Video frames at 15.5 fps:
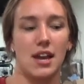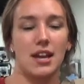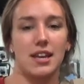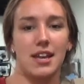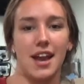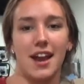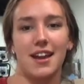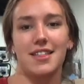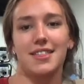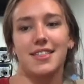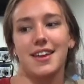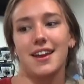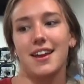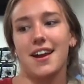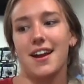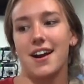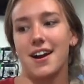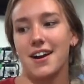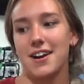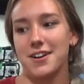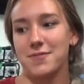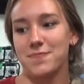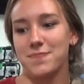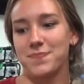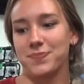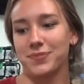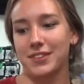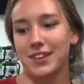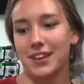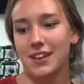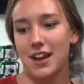Yeah, I think
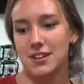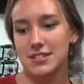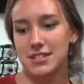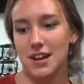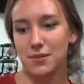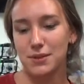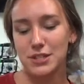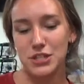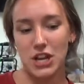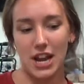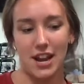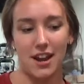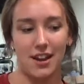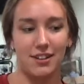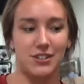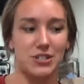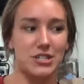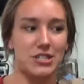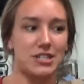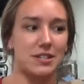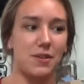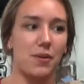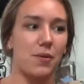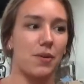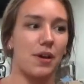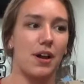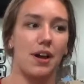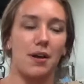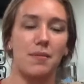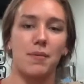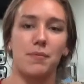I'll start with Jenna, just
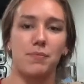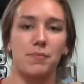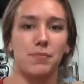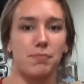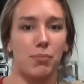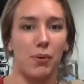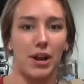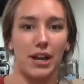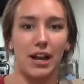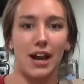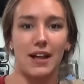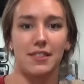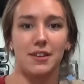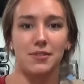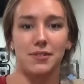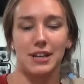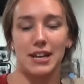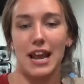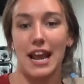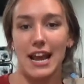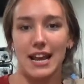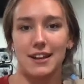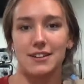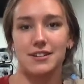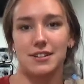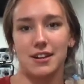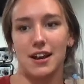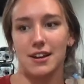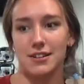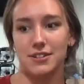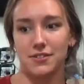point guard that we need
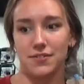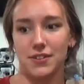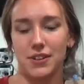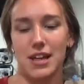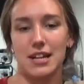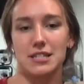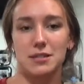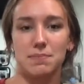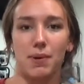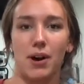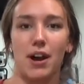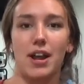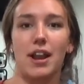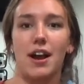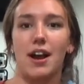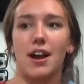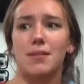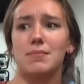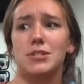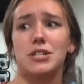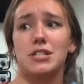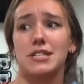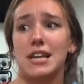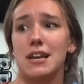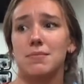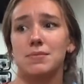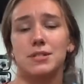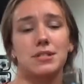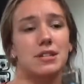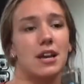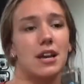to fill that spot. She
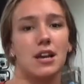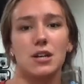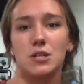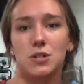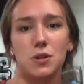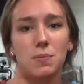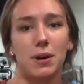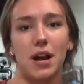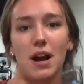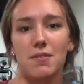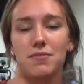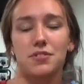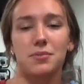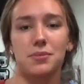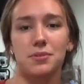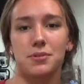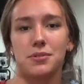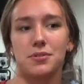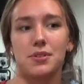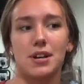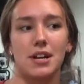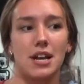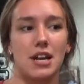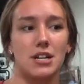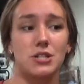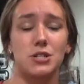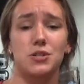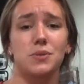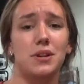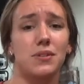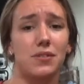seems super comfortable. She's
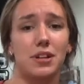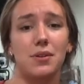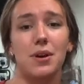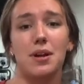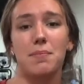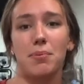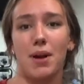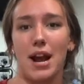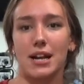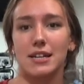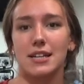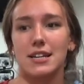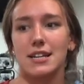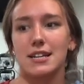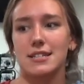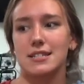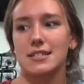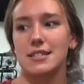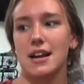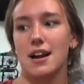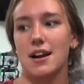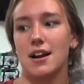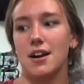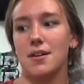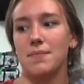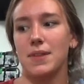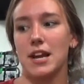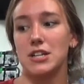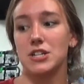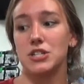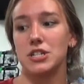doing really well in practice,
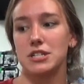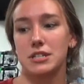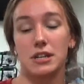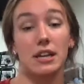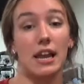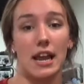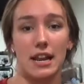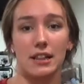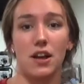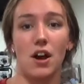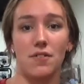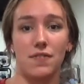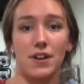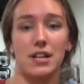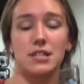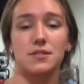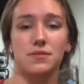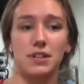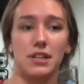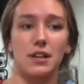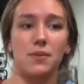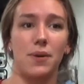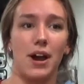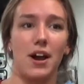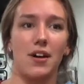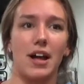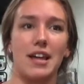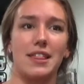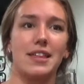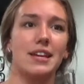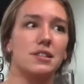and she's getting the offense really well.
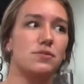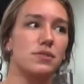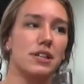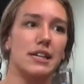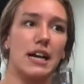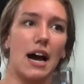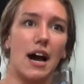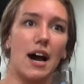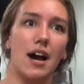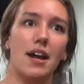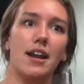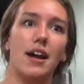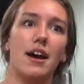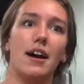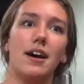I think it's really hard